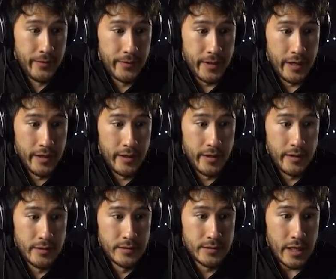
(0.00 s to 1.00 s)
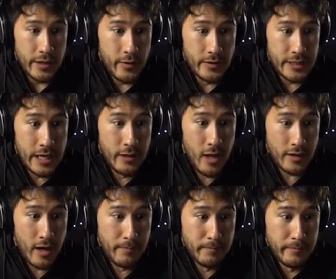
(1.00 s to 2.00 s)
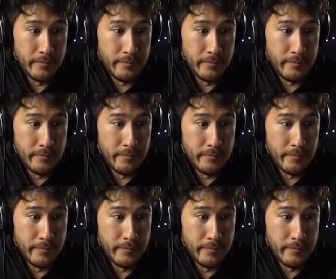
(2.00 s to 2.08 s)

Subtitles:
Okay. Just gotta go outside and lock up.